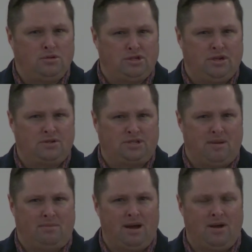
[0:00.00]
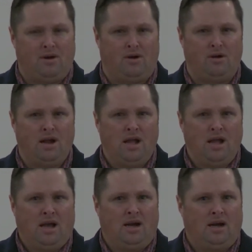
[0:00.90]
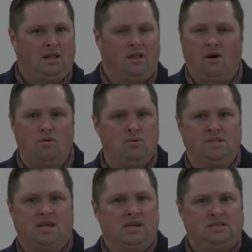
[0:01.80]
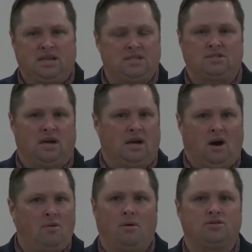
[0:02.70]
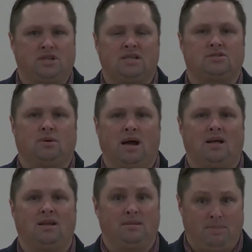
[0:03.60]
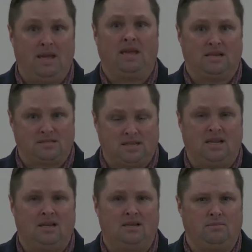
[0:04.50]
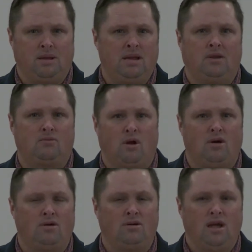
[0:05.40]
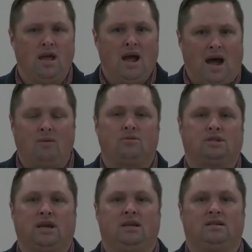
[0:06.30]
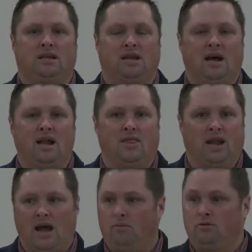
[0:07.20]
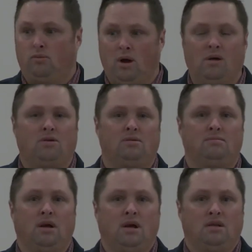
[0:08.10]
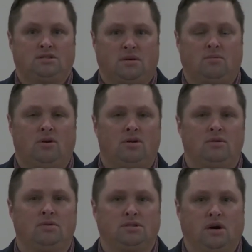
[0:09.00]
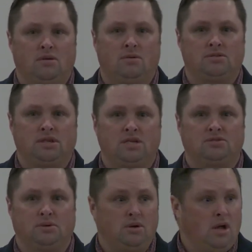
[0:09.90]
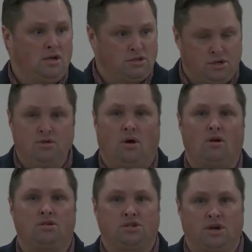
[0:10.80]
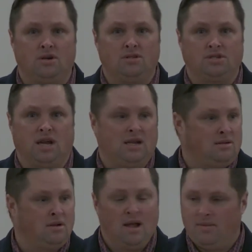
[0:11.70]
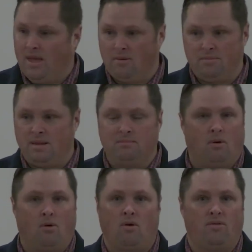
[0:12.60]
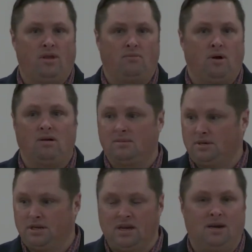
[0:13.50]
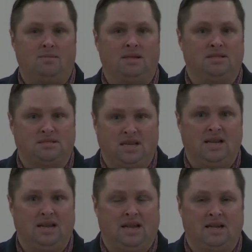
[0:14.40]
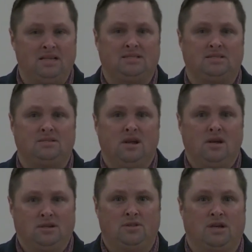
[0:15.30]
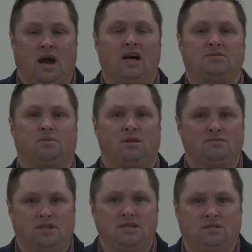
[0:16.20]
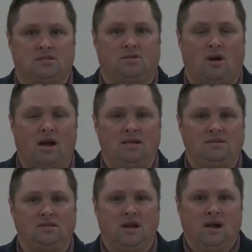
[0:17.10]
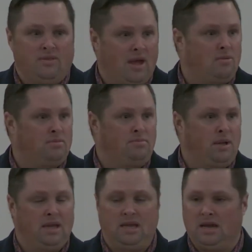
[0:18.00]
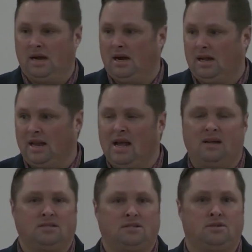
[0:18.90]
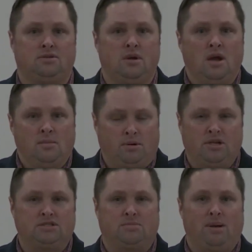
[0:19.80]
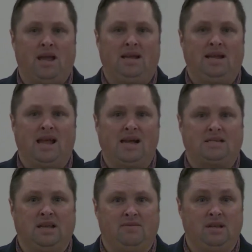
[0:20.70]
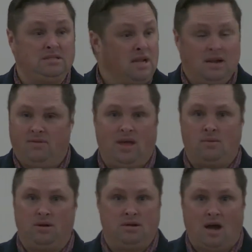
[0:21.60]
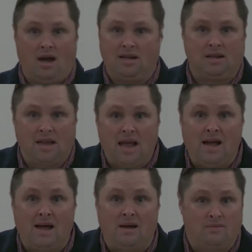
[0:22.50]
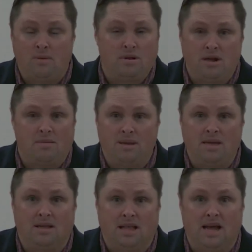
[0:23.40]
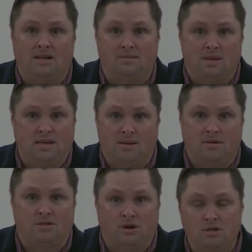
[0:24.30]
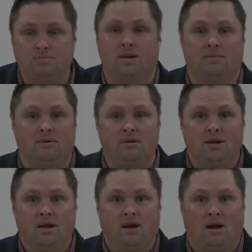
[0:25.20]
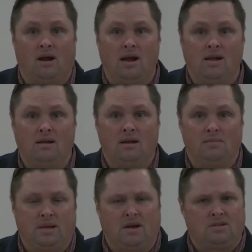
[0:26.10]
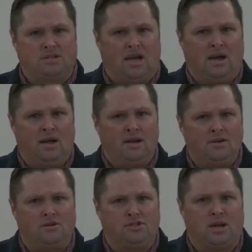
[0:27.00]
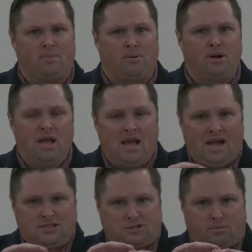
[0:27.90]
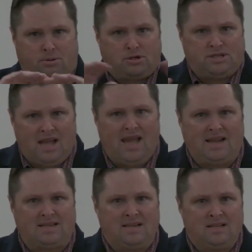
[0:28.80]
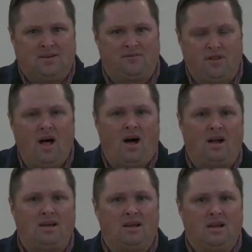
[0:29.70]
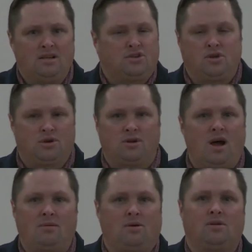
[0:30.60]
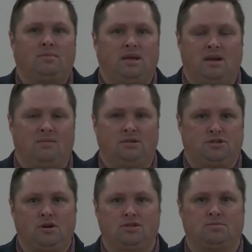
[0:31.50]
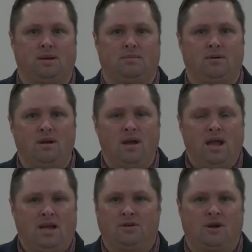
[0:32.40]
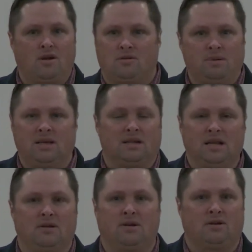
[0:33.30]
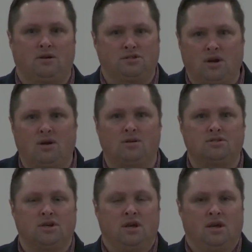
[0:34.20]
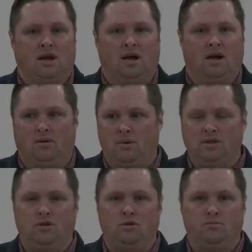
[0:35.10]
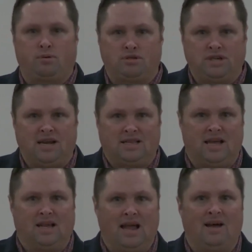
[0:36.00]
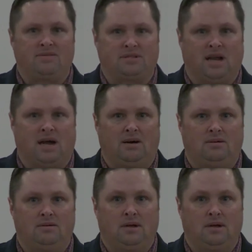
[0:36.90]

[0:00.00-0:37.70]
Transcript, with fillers: you to understand my heart, uh, along with sex, uh, homosexuality being a sin and being wrong. I will tell you tonight that I would welcome someone who is a homosexual to our church, and they would be more than welcome to come and sit and listen to the gospel of Jesus Christ. They would be uh, allowed to participate in activities. They would not allow, they would not be allowed to become a church member, all right? Because a, an under shepherd has to protect the flock. So you're not going to become a church member and you're not going to be a leader in our church uh, when you project that lifestyle.